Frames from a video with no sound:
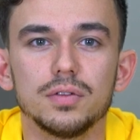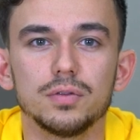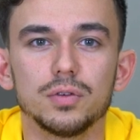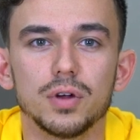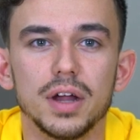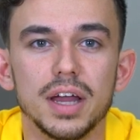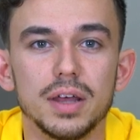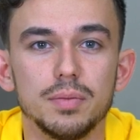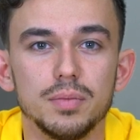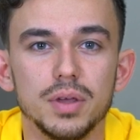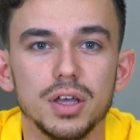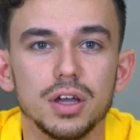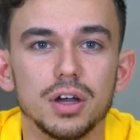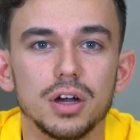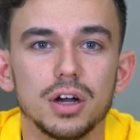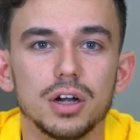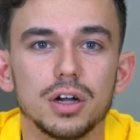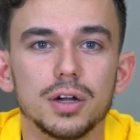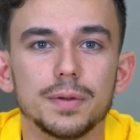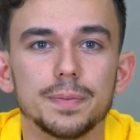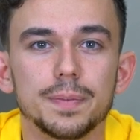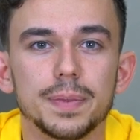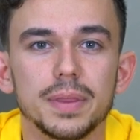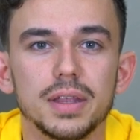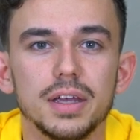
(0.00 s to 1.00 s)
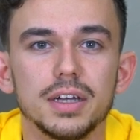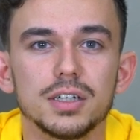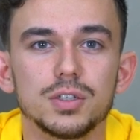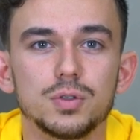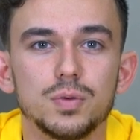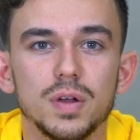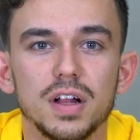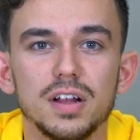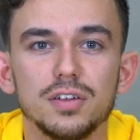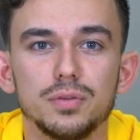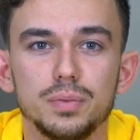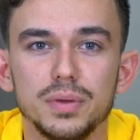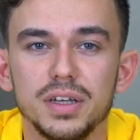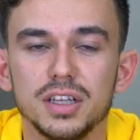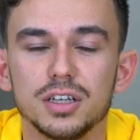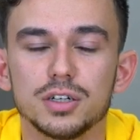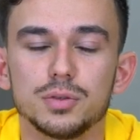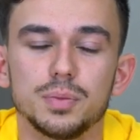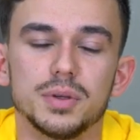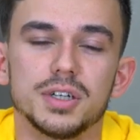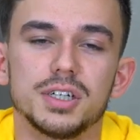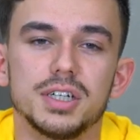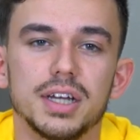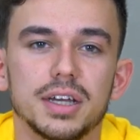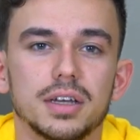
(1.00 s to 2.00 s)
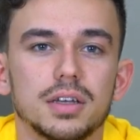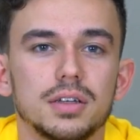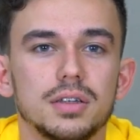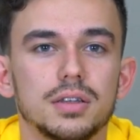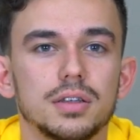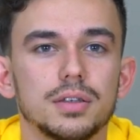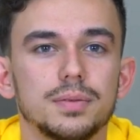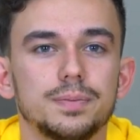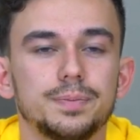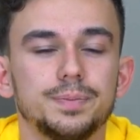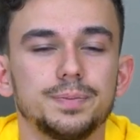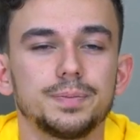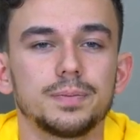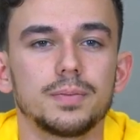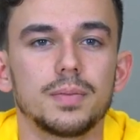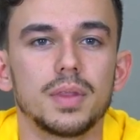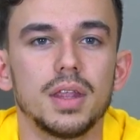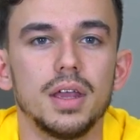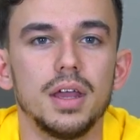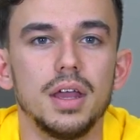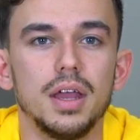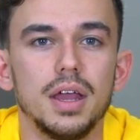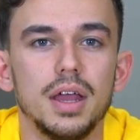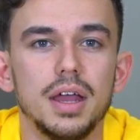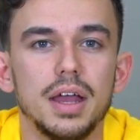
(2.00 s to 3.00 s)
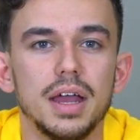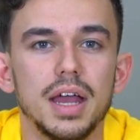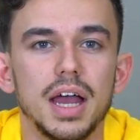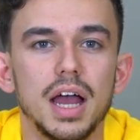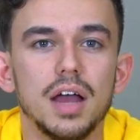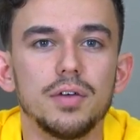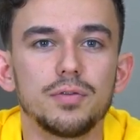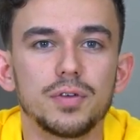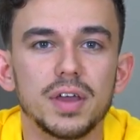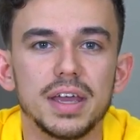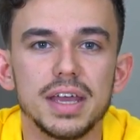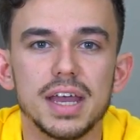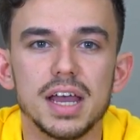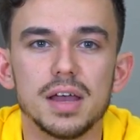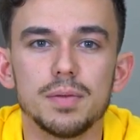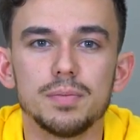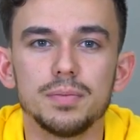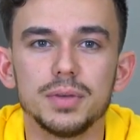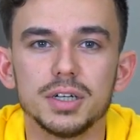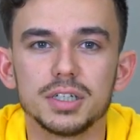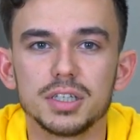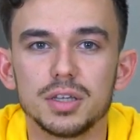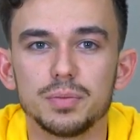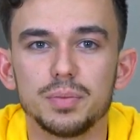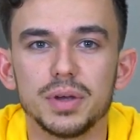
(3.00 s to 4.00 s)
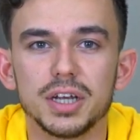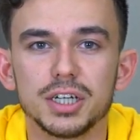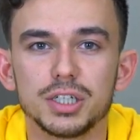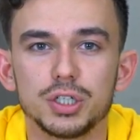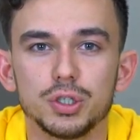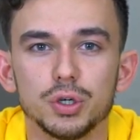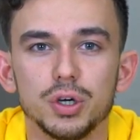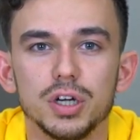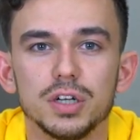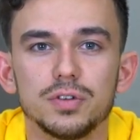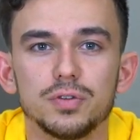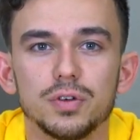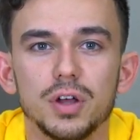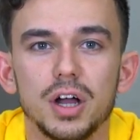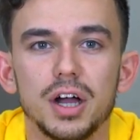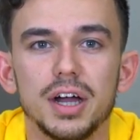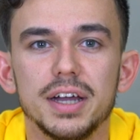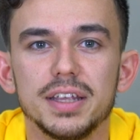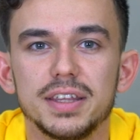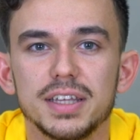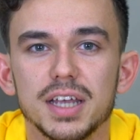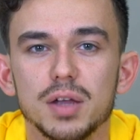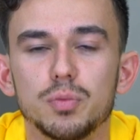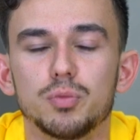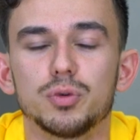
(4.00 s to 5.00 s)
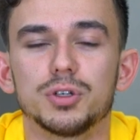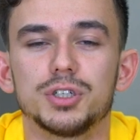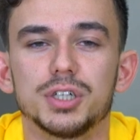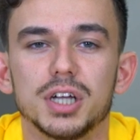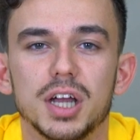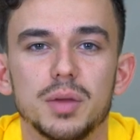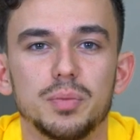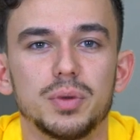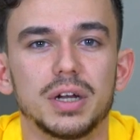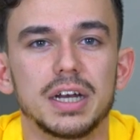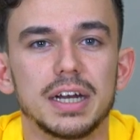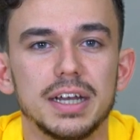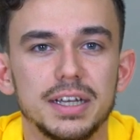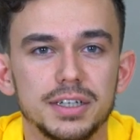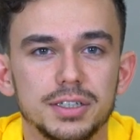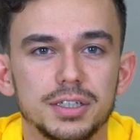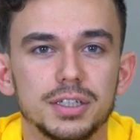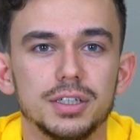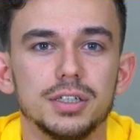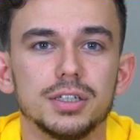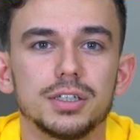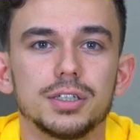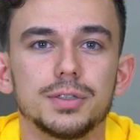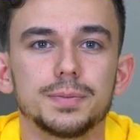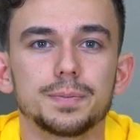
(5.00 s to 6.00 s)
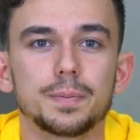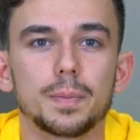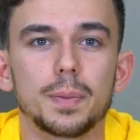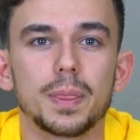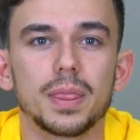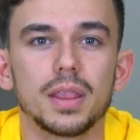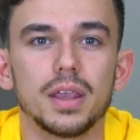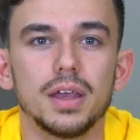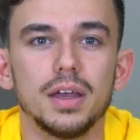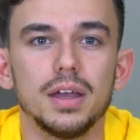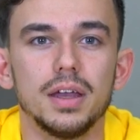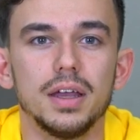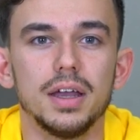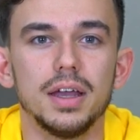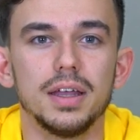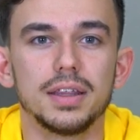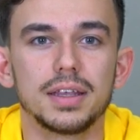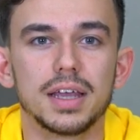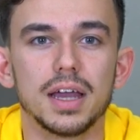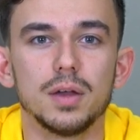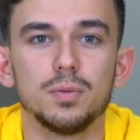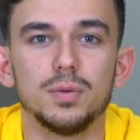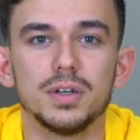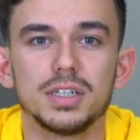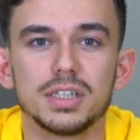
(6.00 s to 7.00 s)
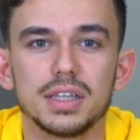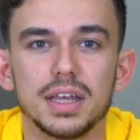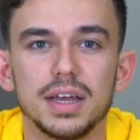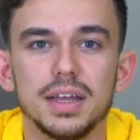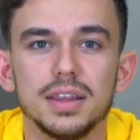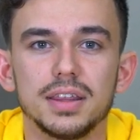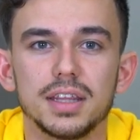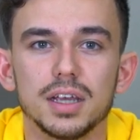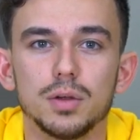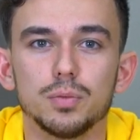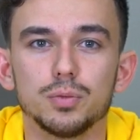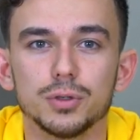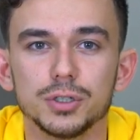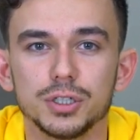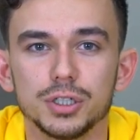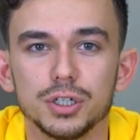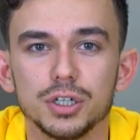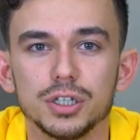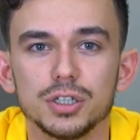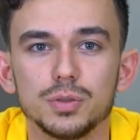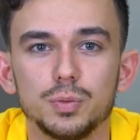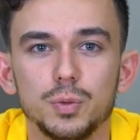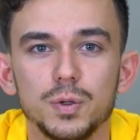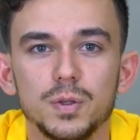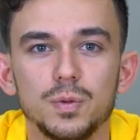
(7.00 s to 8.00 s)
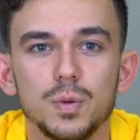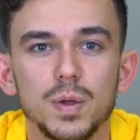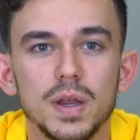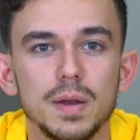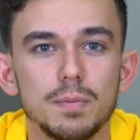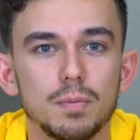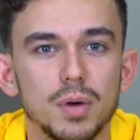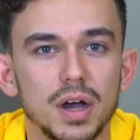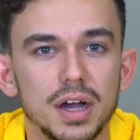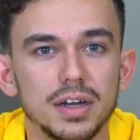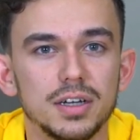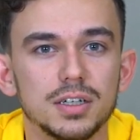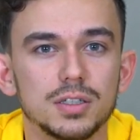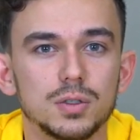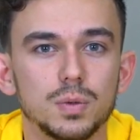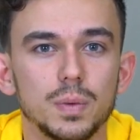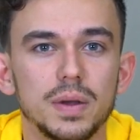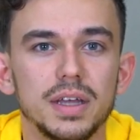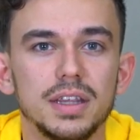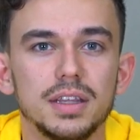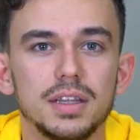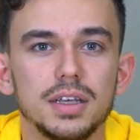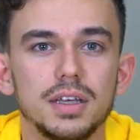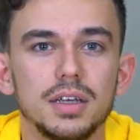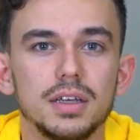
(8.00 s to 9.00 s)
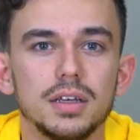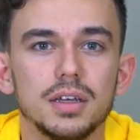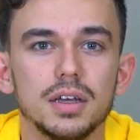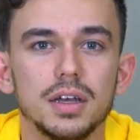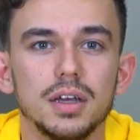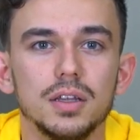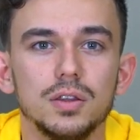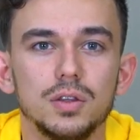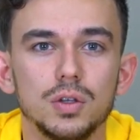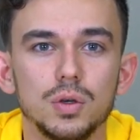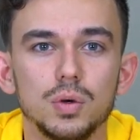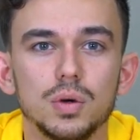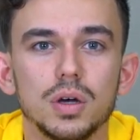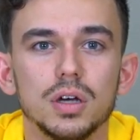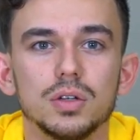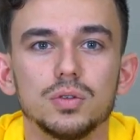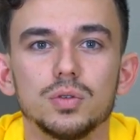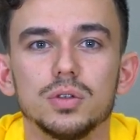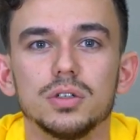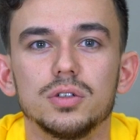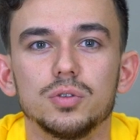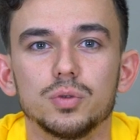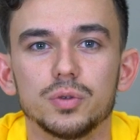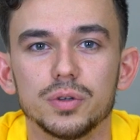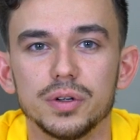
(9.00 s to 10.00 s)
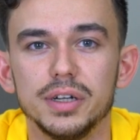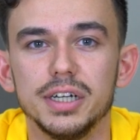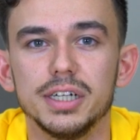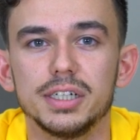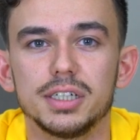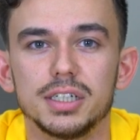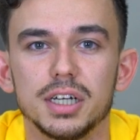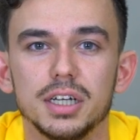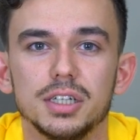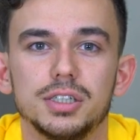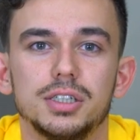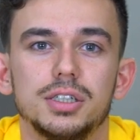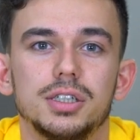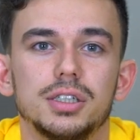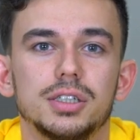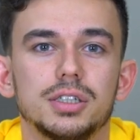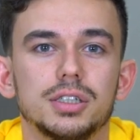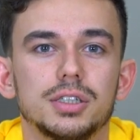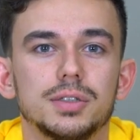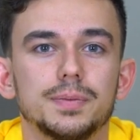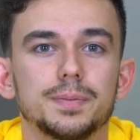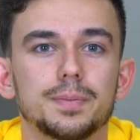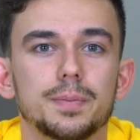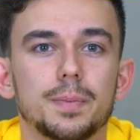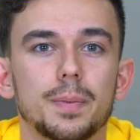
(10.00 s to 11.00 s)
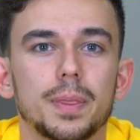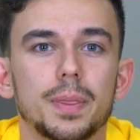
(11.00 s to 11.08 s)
for NBR is 12 meters per second. FKM is the best choice for high temperature applications. It can withstand temperatures between minus 20 and 200 degrees Celsius.